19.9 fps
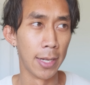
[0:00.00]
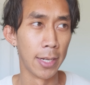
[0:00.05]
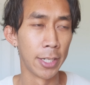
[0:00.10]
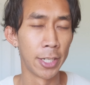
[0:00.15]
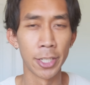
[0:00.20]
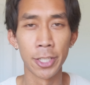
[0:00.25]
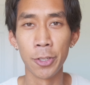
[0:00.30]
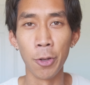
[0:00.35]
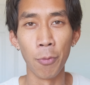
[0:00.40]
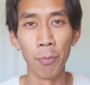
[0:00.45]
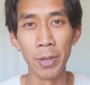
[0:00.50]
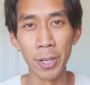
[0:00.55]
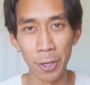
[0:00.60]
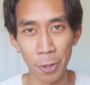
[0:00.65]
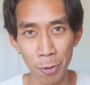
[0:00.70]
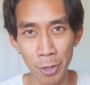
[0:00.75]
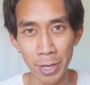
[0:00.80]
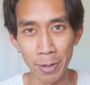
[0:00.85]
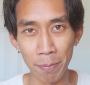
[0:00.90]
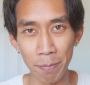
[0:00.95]
Just don't be a
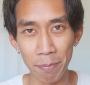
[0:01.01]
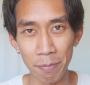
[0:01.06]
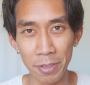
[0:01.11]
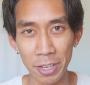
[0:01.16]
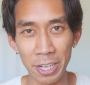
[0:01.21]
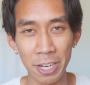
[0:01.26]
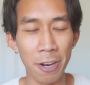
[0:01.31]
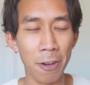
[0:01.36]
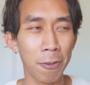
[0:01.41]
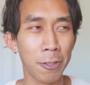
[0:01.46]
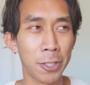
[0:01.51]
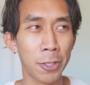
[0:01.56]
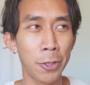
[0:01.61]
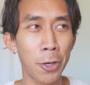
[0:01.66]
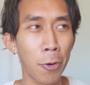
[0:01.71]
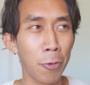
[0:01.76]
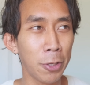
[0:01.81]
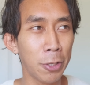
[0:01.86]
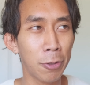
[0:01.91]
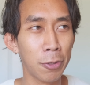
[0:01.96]
creep, you know? So
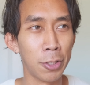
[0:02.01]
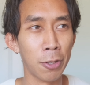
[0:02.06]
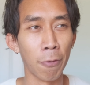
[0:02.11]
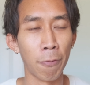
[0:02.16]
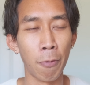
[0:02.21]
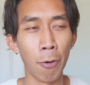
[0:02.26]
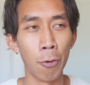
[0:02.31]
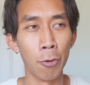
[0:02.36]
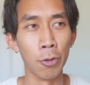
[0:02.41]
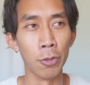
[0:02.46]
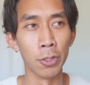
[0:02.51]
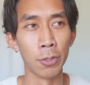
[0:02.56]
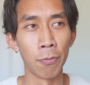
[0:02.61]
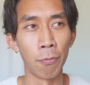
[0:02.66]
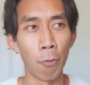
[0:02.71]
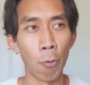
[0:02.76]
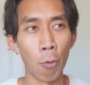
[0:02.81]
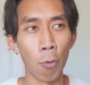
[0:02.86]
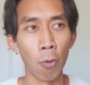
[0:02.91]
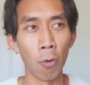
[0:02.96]
don't use your photos
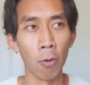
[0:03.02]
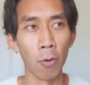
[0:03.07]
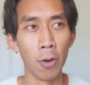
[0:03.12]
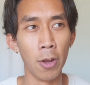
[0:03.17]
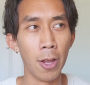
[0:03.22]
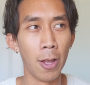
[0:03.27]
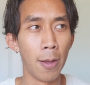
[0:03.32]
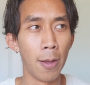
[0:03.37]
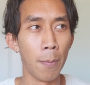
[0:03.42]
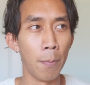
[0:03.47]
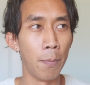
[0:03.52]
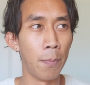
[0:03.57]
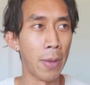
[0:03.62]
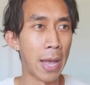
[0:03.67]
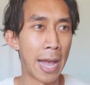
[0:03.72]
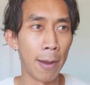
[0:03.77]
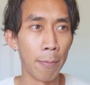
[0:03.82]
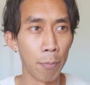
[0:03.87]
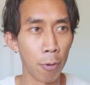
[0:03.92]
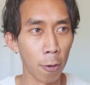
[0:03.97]
for
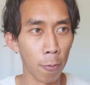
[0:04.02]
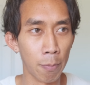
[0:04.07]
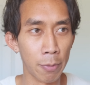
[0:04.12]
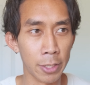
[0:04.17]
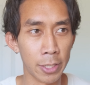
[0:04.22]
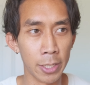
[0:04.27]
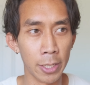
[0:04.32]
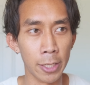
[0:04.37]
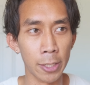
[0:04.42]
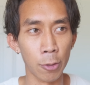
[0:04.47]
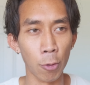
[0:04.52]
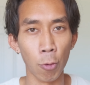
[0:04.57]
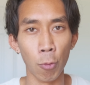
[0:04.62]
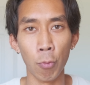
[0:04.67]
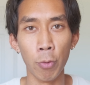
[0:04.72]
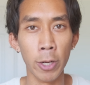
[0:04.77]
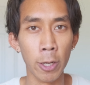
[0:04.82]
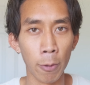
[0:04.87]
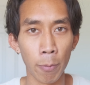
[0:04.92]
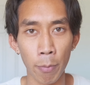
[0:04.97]
bad purposes or
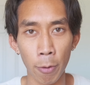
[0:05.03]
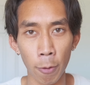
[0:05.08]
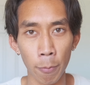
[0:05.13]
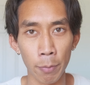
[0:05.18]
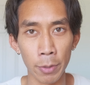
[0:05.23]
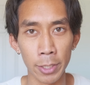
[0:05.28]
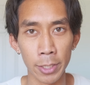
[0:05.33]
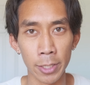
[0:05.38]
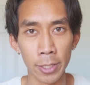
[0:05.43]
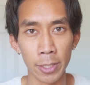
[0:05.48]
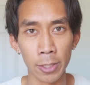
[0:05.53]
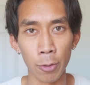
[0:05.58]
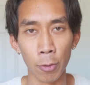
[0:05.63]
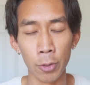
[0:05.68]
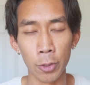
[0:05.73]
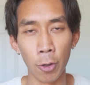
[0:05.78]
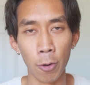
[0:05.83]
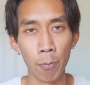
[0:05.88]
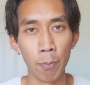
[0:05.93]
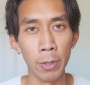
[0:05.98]
weird purposes, or
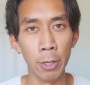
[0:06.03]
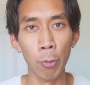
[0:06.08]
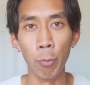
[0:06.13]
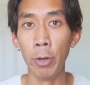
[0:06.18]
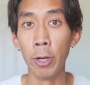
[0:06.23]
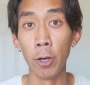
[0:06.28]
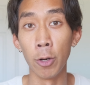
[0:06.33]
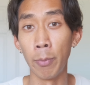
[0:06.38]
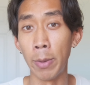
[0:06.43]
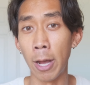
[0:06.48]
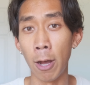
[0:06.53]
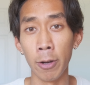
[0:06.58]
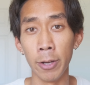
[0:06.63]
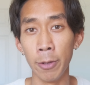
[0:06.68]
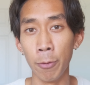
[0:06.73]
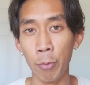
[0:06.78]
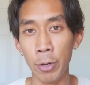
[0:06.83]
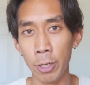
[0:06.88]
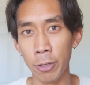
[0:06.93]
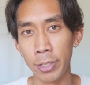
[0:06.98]
don't be weird about
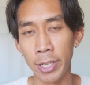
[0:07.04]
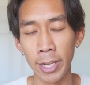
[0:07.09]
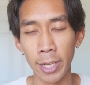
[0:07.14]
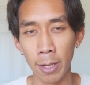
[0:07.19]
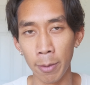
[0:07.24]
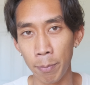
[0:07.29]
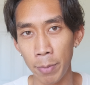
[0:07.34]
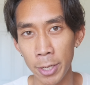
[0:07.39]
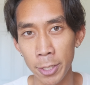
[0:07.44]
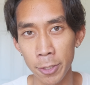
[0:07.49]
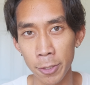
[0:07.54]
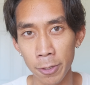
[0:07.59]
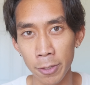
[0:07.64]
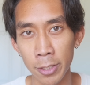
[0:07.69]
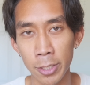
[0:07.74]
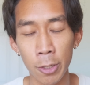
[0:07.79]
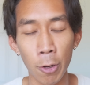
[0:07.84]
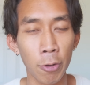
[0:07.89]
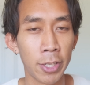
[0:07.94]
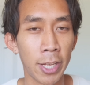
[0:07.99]
it when you're taking pictures.
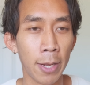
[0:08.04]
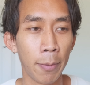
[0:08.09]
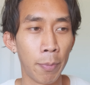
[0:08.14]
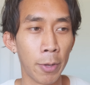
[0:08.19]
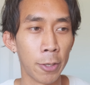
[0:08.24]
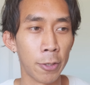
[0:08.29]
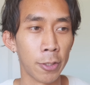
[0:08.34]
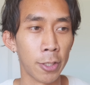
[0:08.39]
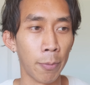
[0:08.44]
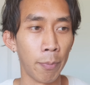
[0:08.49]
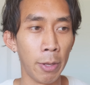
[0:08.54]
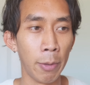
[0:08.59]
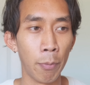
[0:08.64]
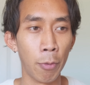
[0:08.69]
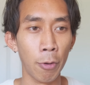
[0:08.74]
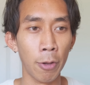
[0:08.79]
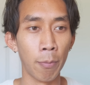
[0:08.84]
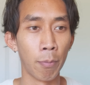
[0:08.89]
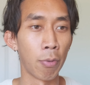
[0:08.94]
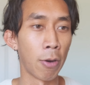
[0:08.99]
Don't take pictures of
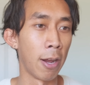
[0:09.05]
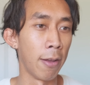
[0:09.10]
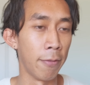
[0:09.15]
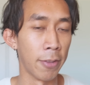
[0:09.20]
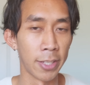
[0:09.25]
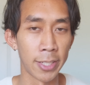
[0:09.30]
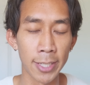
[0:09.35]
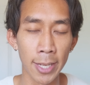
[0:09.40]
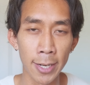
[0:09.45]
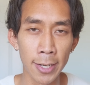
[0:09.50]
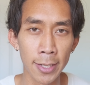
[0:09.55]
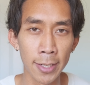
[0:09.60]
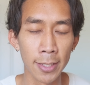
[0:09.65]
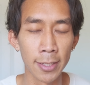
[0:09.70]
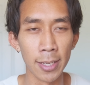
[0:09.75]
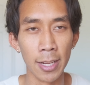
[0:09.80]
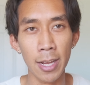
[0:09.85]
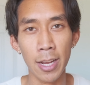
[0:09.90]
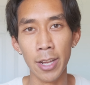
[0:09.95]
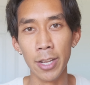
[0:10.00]
people in private settings.
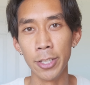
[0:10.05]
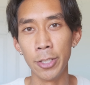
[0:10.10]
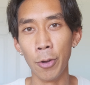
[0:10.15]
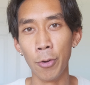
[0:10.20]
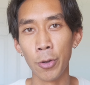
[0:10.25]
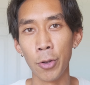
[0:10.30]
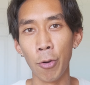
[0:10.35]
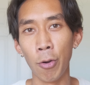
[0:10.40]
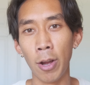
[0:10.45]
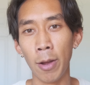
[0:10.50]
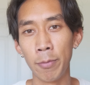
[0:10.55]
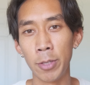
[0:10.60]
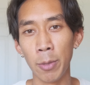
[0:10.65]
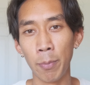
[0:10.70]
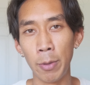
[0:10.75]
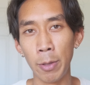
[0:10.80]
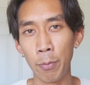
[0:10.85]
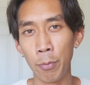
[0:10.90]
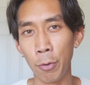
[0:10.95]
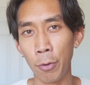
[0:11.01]
Don't go up to
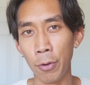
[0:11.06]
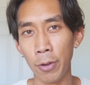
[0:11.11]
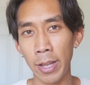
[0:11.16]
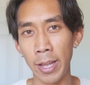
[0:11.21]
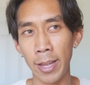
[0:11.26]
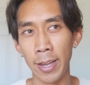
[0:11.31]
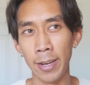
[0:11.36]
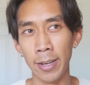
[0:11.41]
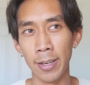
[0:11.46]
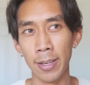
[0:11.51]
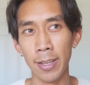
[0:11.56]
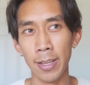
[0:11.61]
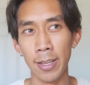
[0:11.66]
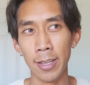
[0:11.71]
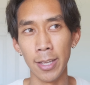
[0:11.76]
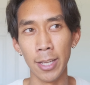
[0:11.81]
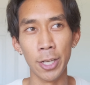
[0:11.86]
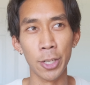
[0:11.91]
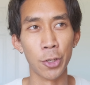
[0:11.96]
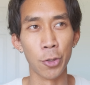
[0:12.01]
people and
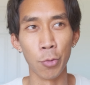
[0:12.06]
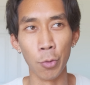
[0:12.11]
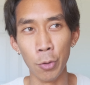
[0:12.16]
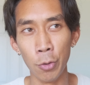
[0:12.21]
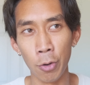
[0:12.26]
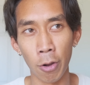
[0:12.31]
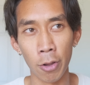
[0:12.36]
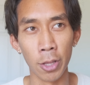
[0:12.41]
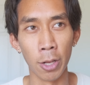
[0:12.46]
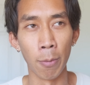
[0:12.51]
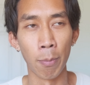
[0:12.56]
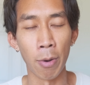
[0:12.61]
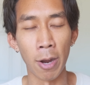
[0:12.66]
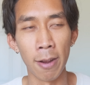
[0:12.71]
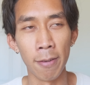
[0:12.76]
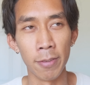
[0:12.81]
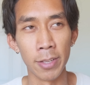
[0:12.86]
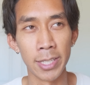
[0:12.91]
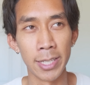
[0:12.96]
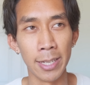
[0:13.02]
intrude on their
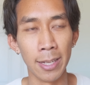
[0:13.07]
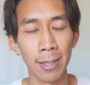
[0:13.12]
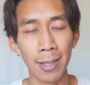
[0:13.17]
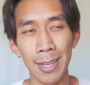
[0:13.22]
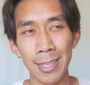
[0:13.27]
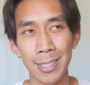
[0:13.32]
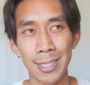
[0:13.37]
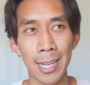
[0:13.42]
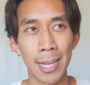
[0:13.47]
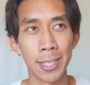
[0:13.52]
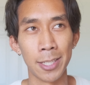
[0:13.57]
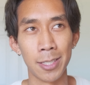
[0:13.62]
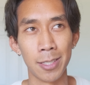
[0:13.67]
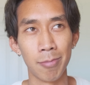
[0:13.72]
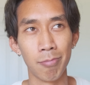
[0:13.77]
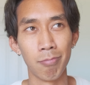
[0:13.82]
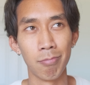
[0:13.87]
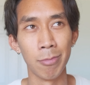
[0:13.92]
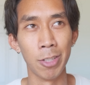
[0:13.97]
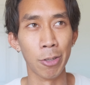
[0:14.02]
privacy unless that's
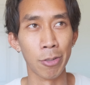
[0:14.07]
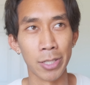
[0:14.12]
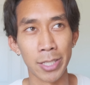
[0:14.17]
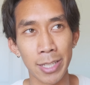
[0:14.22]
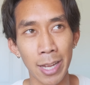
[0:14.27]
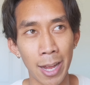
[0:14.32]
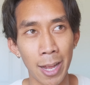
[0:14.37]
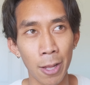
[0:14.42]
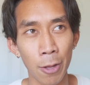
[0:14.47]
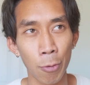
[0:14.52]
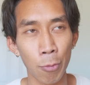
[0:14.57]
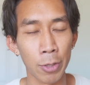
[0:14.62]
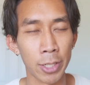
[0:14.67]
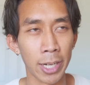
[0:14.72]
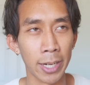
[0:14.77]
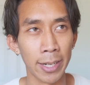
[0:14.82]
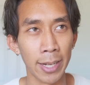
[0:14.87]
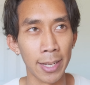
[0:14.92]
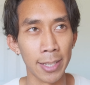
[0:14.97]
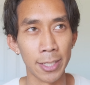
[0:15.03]
your style, which I
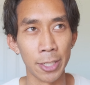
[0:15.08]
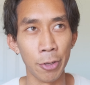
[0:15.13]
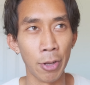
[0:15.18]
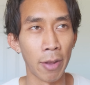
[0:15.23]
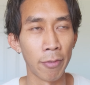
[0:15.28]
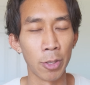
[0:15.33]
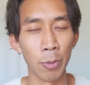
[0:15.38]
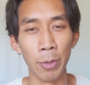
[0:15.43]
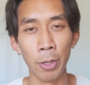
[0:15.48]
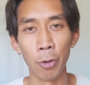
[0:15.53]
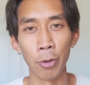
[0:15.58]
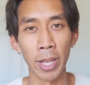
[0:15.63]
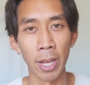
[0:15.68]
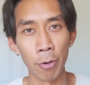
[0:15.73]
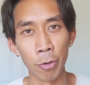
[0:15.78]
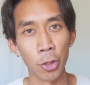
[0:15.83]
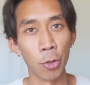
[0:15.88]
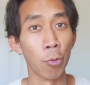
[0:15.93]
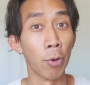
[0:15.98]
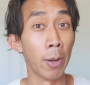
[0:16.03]
guess you have to be okay
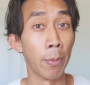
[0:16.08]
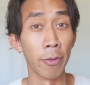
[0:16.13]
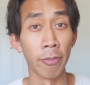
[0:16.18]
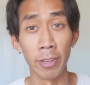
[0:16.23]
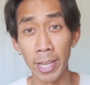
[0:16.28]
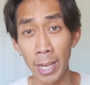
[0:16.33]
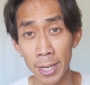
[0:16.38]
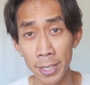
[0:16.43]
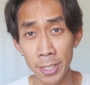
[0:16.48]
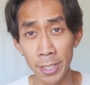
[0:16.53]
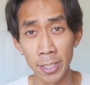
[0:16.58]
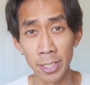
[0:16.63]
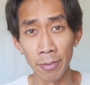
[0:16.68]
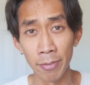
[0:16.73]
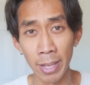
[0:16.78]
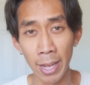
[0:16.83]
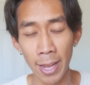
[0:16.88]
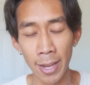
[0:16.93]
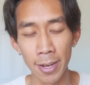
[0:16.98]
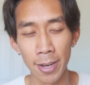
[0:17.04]
with the ramifications of
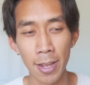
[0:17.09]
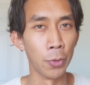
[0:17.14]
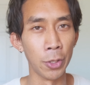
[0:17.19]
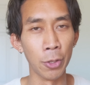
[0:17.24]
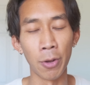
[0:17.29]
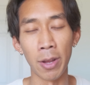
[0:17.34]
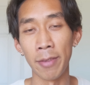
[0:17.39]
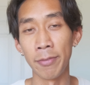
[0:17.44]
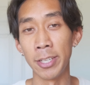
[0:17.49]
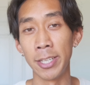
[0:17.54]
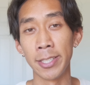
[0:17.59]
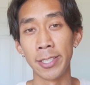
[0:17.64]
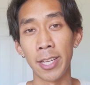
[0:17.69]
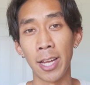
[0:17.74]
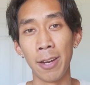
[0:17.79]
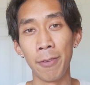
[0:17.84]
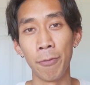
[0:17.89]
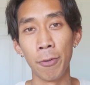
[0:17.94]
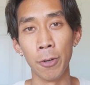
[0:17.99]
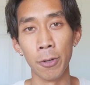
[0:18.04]
that. You'll have to
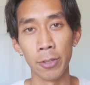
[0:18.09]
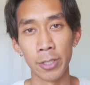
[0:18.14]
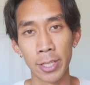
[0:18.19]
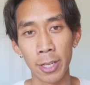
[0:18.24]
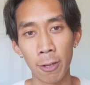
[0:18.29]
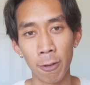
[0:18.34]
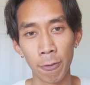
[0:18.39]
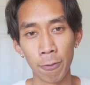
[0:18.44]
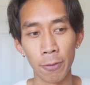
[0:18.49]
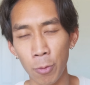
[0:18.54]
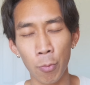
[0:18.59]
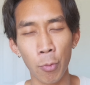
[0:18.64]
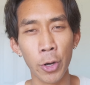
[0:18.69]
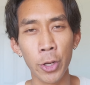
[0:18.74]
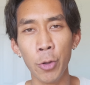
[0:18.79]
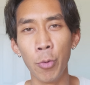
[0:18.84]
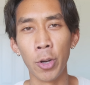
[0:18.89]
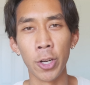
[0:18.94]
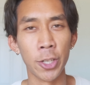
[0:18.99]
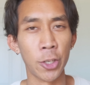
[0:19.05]
decide for yourself where
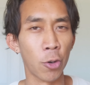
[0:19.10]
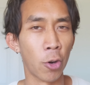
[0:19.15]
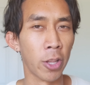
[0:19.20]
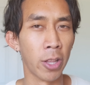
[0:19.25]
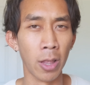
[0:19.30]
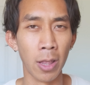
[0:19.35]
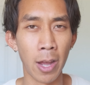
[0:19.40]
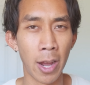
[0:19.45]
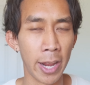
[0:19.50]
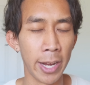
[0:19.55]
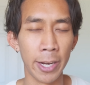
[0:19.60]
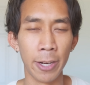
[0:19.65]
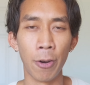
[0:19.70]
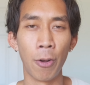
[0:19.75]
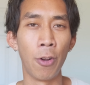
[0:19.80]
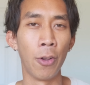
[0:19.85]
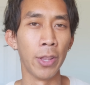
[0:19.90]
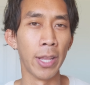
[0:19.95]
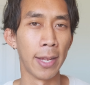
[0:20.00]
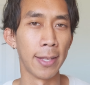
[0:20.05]
you want to draw the line and
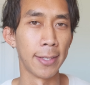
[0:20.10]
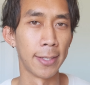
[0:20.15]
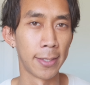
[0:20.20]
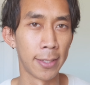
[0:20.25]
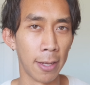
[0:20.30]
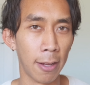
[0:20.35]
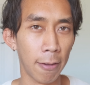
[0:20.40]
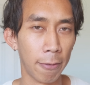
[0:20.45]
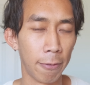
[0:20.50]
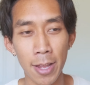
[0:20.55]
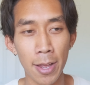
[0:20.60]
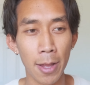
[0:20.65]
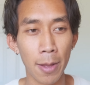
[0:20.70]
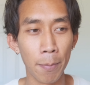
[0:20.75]
all that stuff.